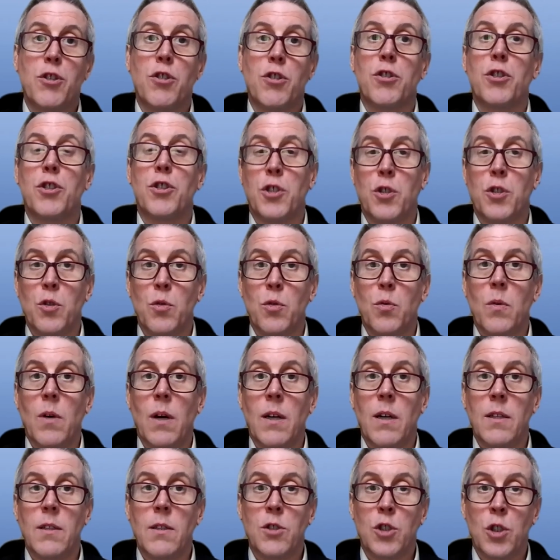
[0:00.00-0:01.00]
measures to
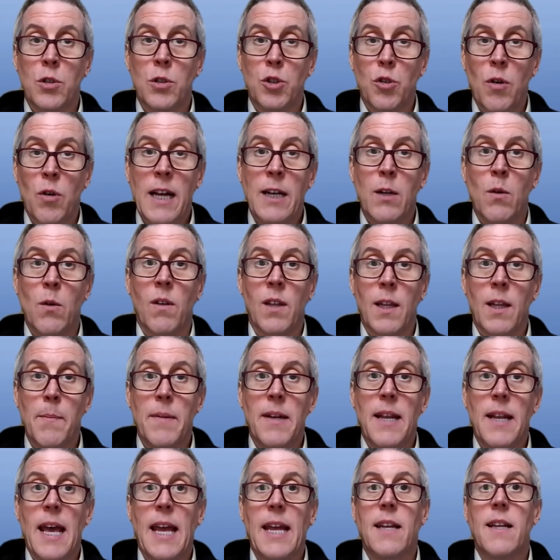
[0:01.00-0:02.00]
try to
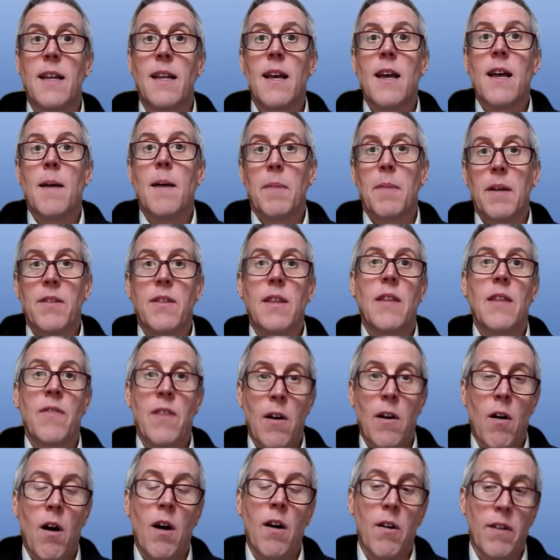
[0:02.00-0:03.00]
eliminate, but
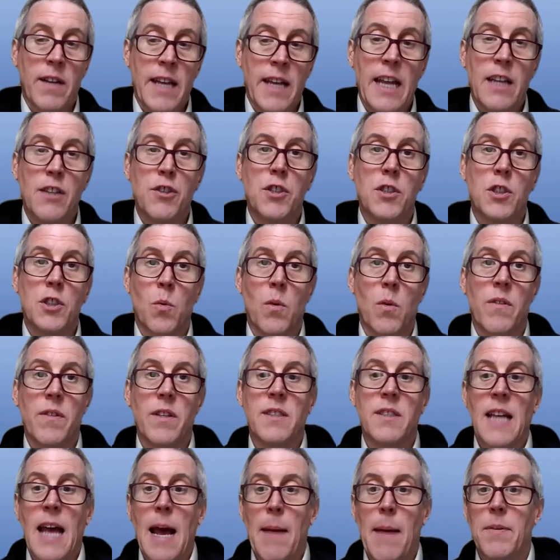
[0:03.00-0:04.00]
there are occasions where
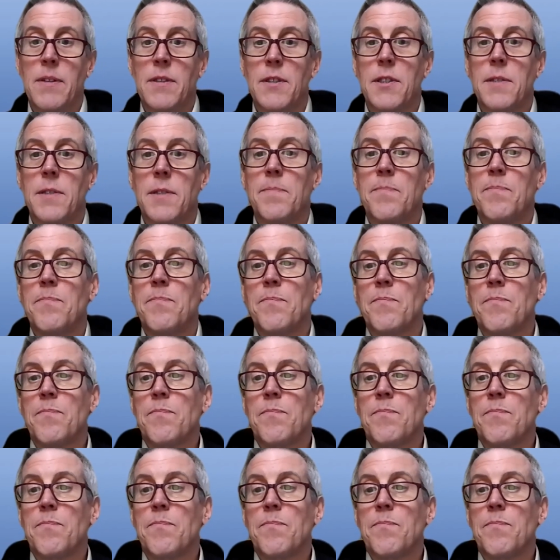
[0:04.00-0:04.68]
this happens.